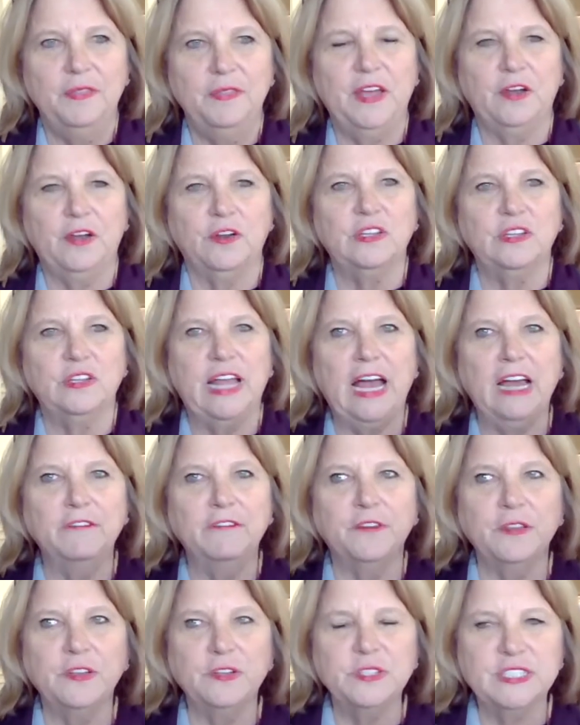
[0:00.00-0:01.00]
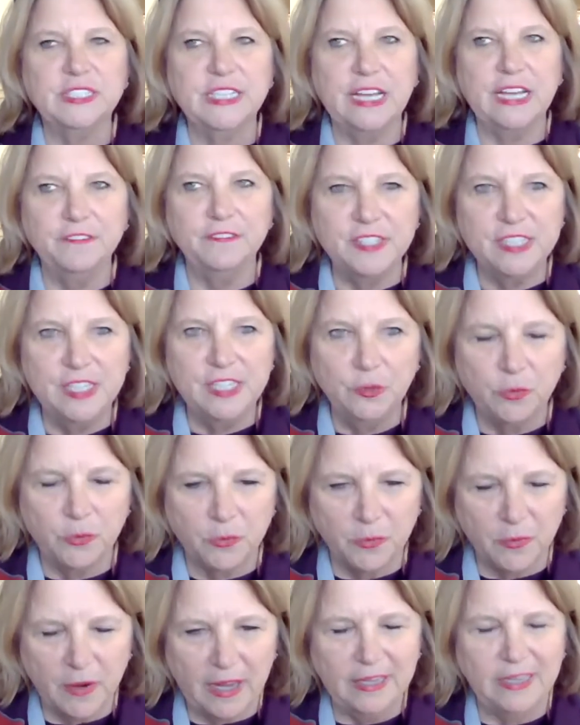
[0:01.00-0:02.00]
They are glad for their safety
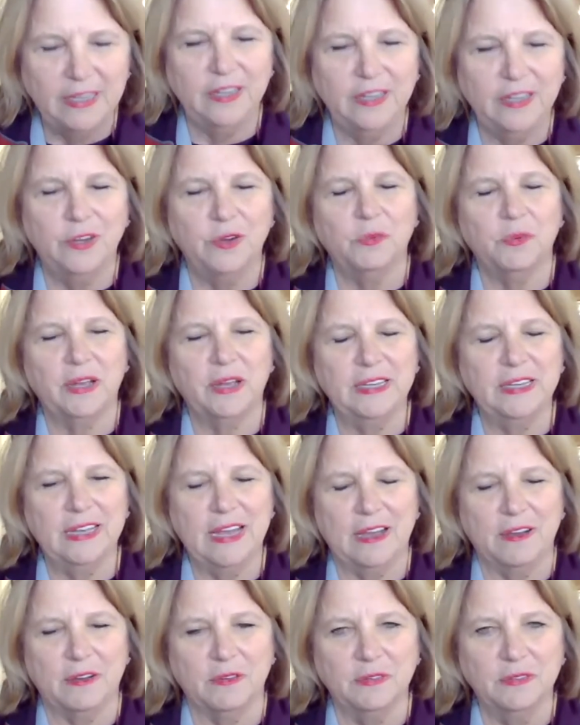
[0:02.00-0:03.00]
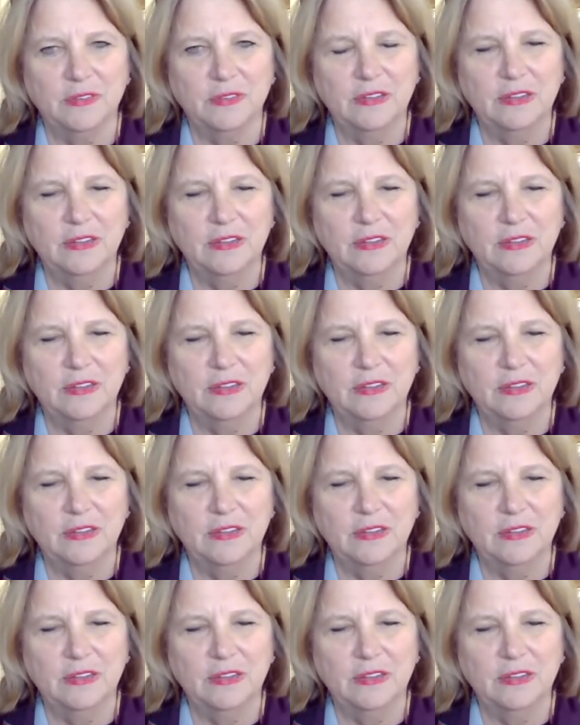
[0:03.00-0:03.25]
right here, right now.